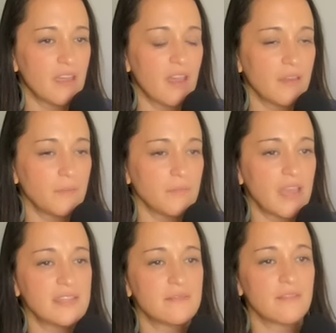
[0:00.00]
I,
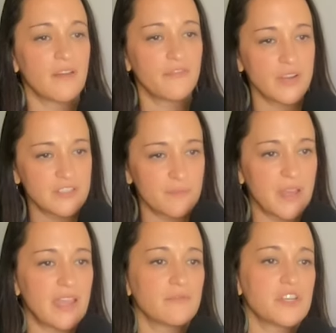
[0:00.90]
I a friend of
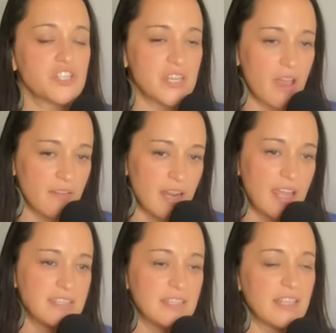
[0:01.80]
mine reached out and
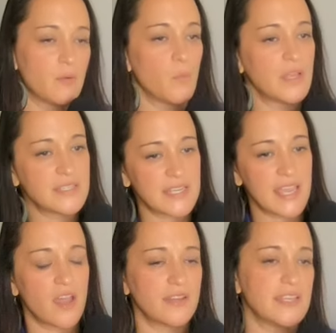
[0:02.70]
I did like one
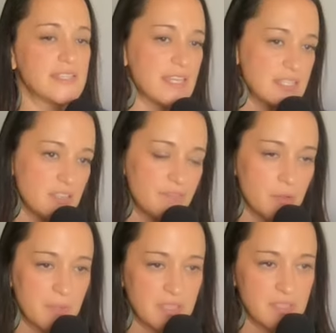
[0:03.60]
day on his indie
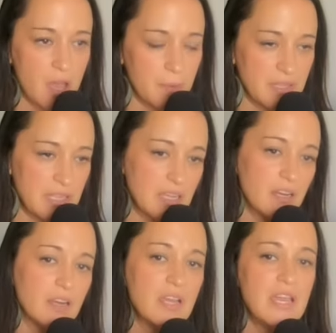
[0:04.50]
film at the top of the
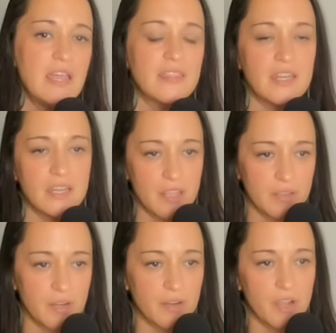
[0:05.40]
year. Then
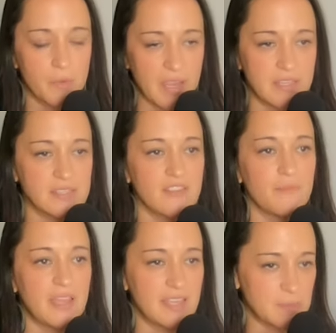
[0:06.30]
another acquaintance of
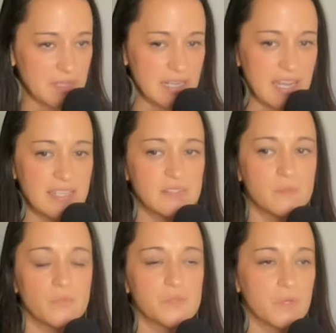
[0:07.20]
my husband and I's
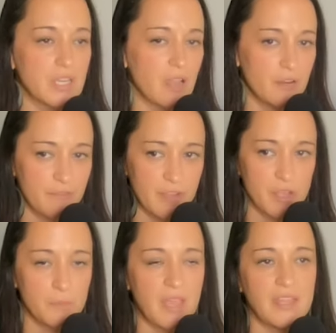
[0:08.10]
was working on a
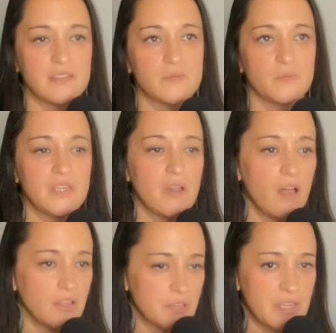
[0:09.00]
film and we
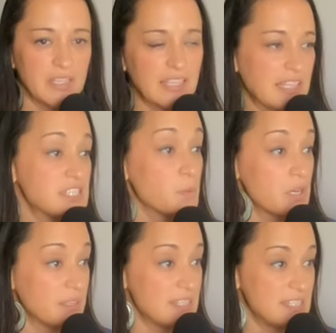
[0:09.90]
all agreed like let's work
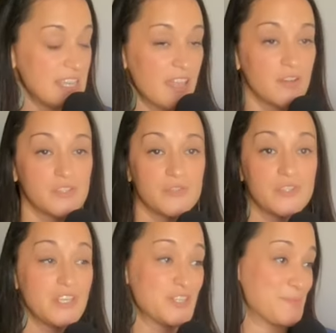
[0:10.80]
on this together. So
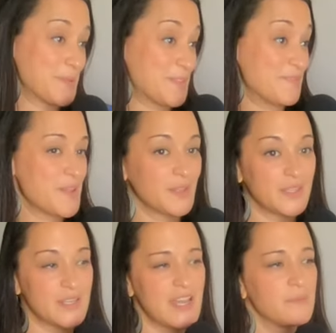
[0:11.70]
TJ played the
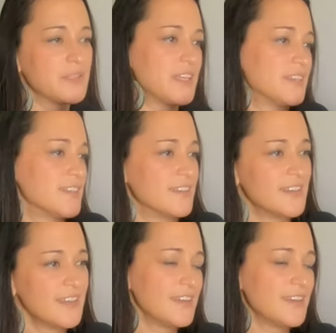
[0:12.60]
villain and I played the
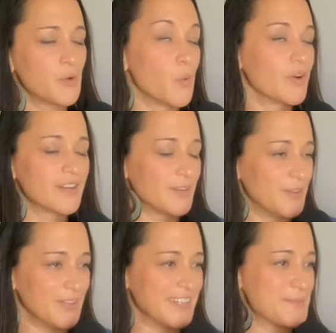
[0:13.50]

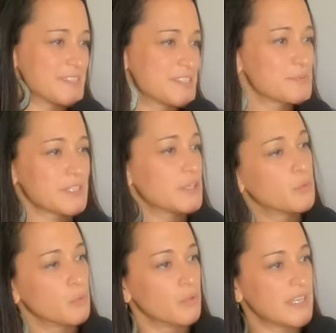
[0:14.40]
oracle and it was this really
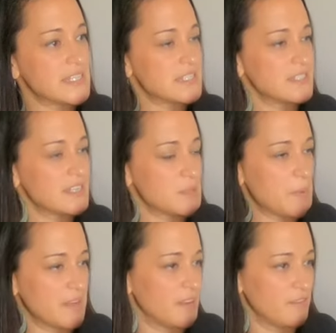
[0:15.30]
cool in,
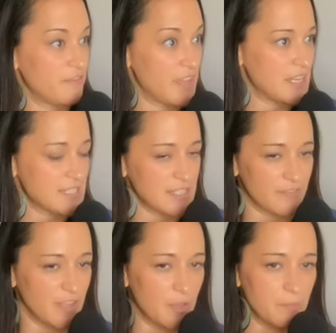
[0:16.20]
independent fantasy
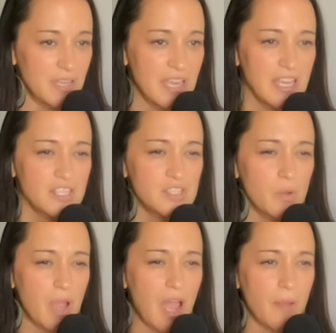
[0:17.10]
film.
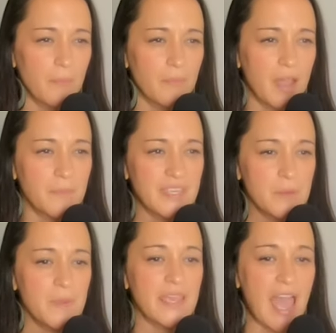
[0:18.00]
So I'm I'm
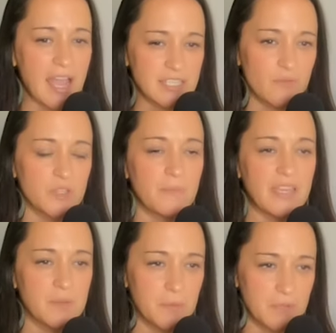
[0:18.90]
keeping active with my
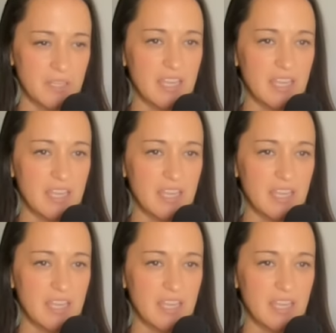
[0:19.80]
community.